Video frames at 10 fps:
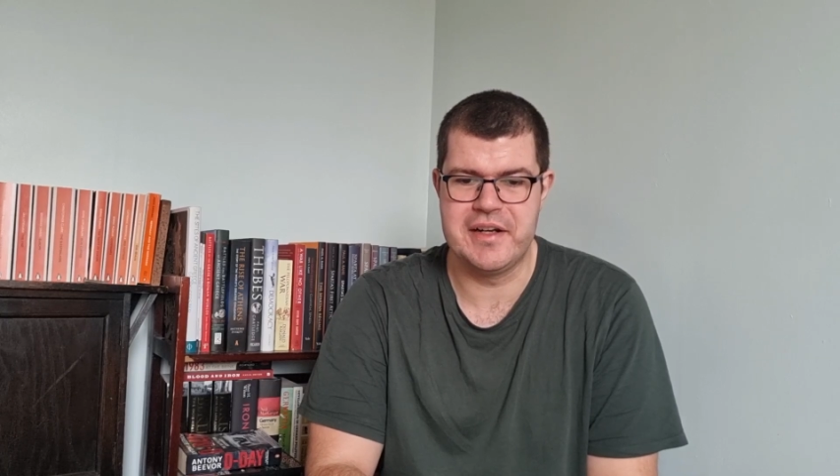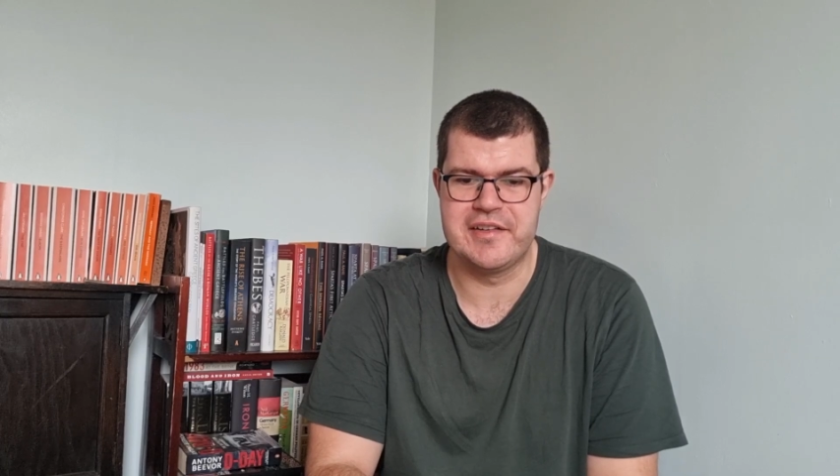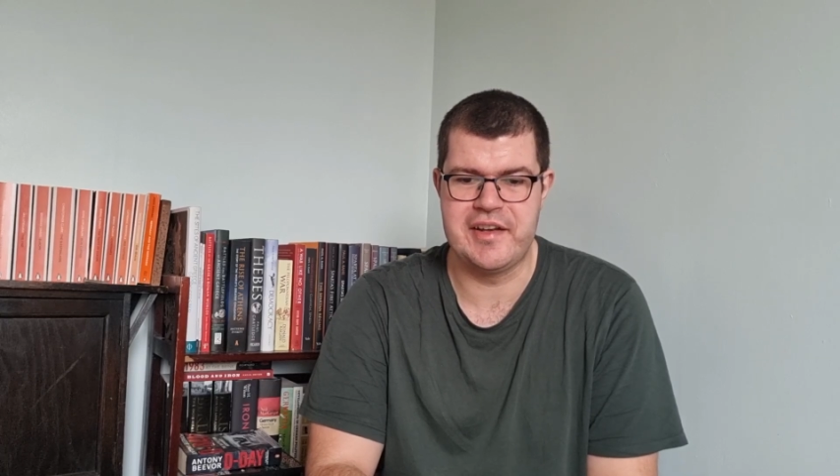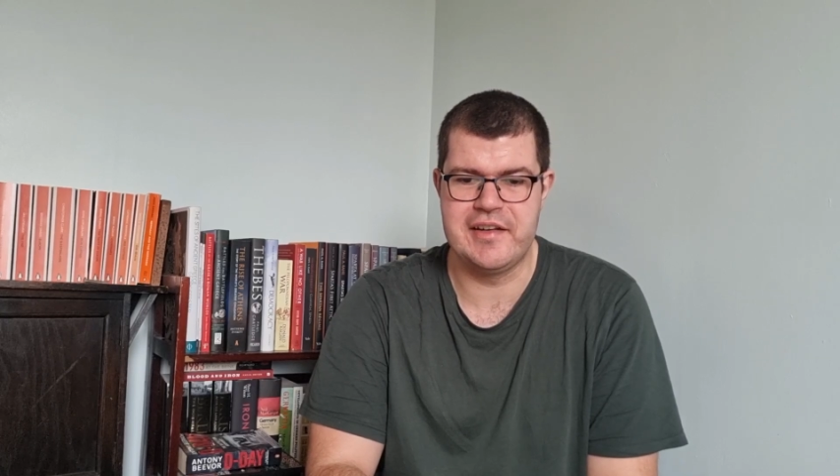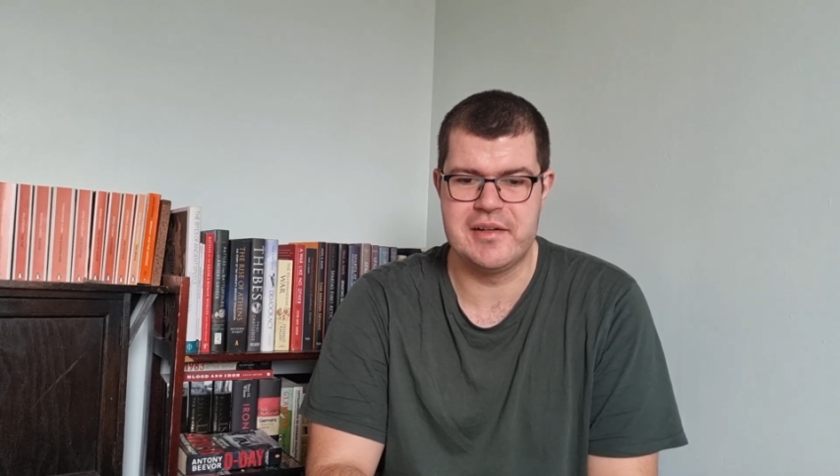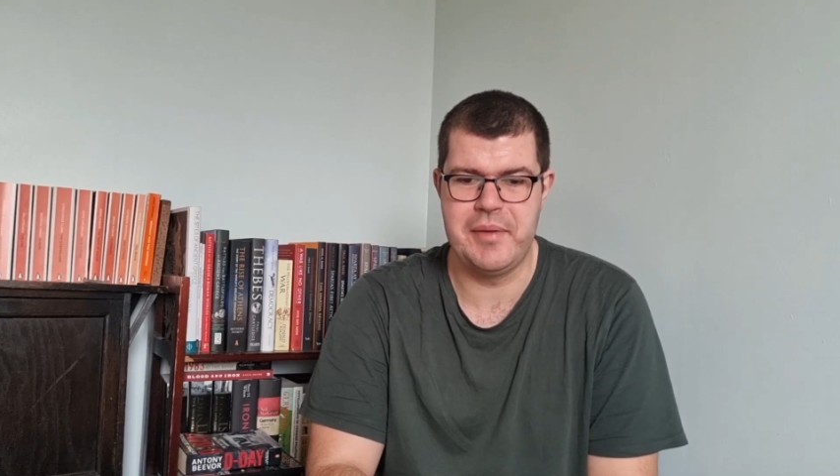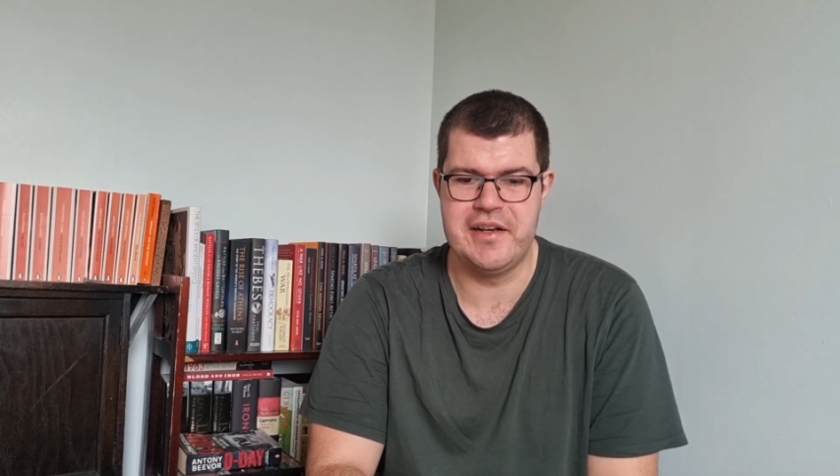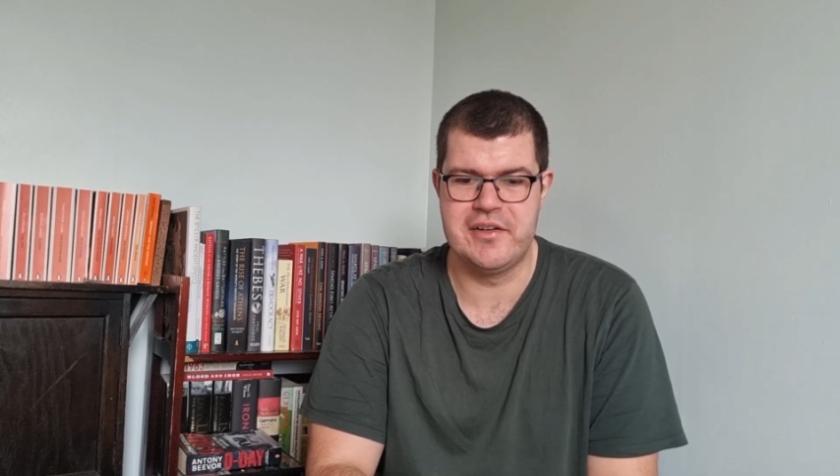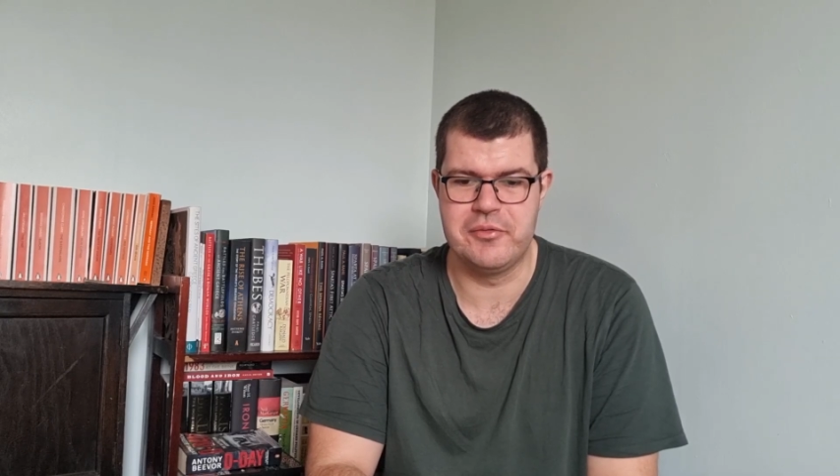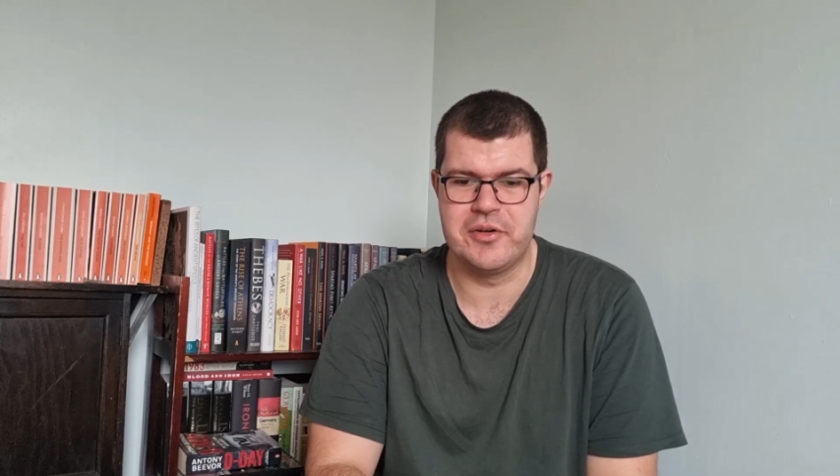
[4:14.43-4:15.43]

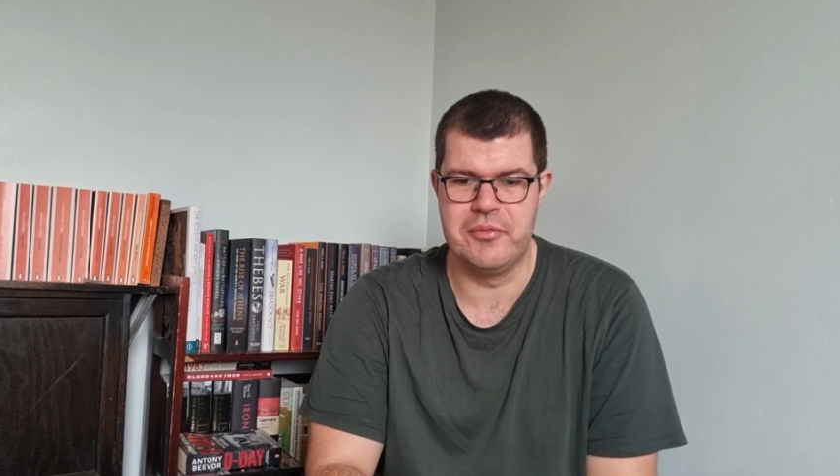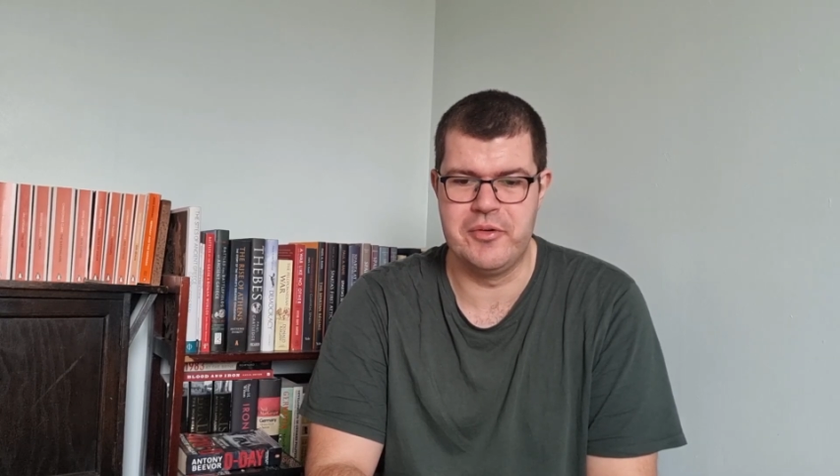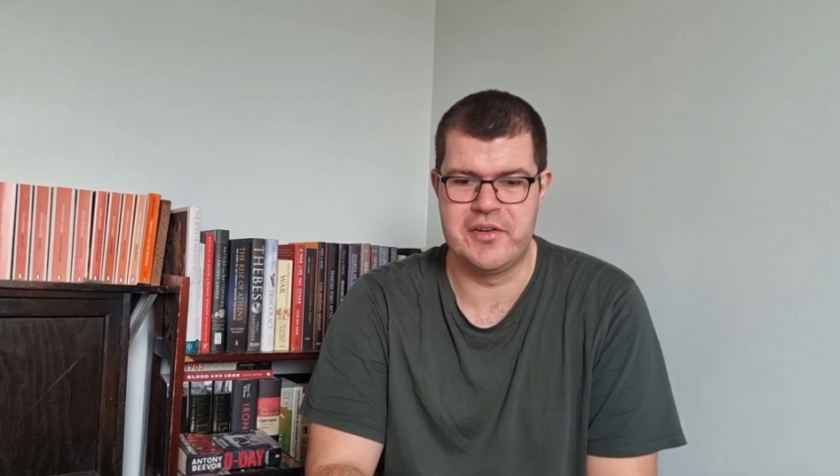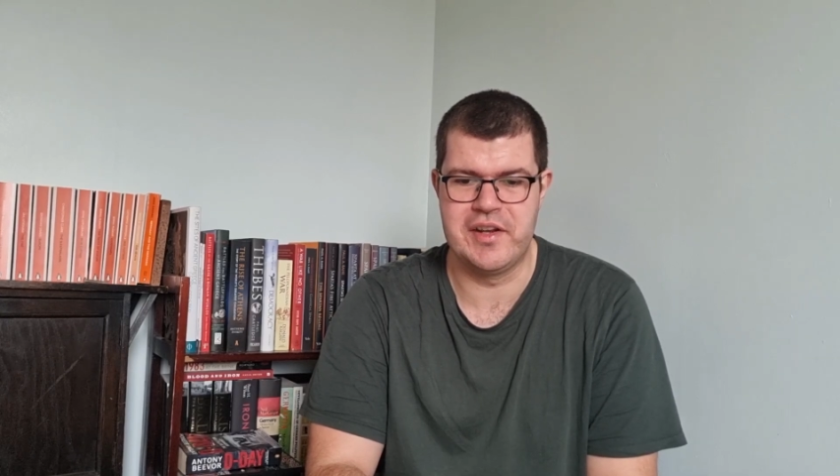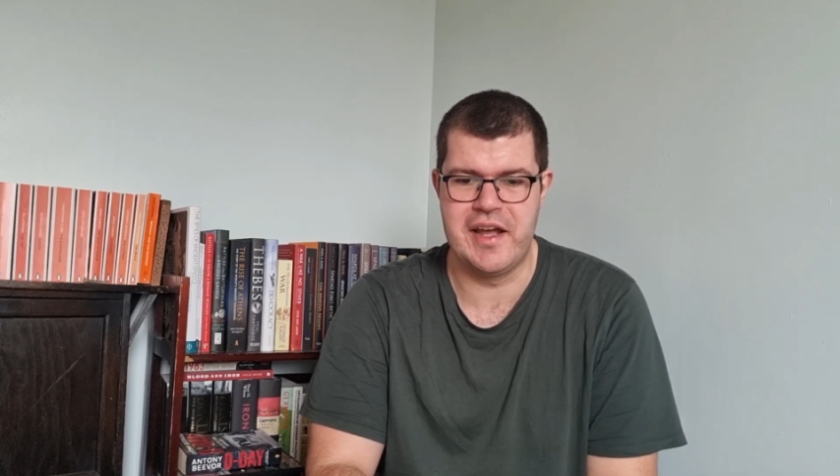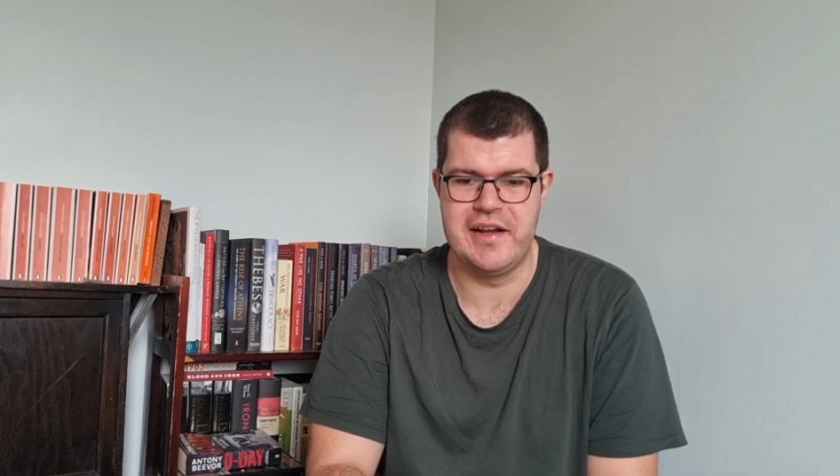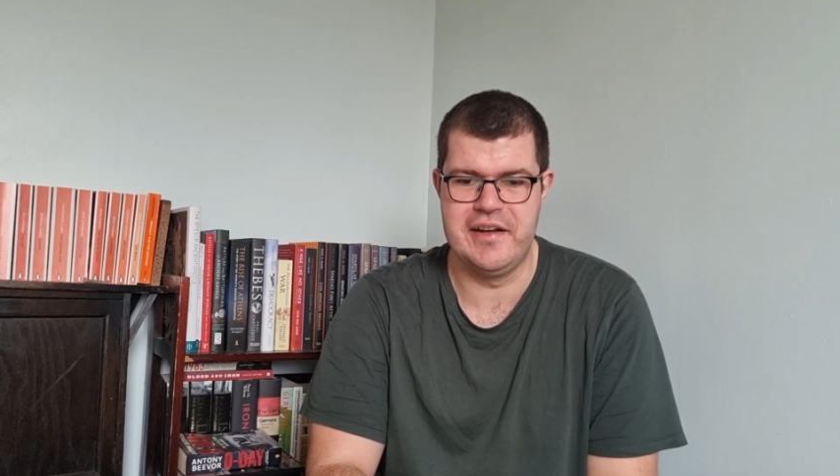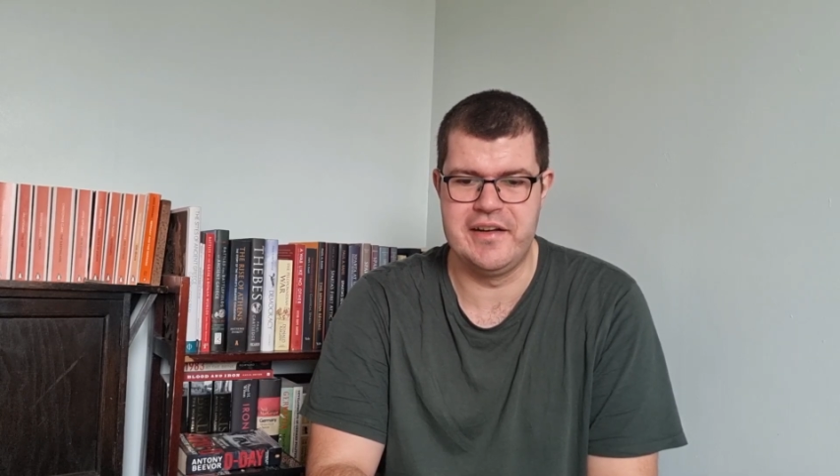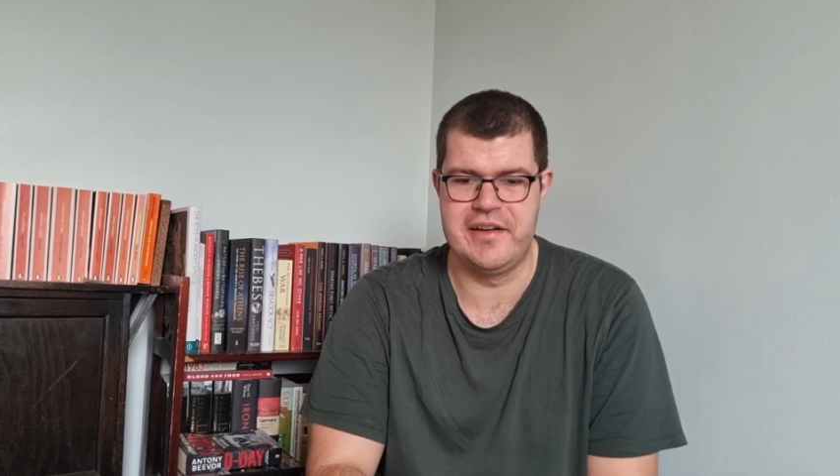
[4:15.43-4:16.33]
sentimental towards the end.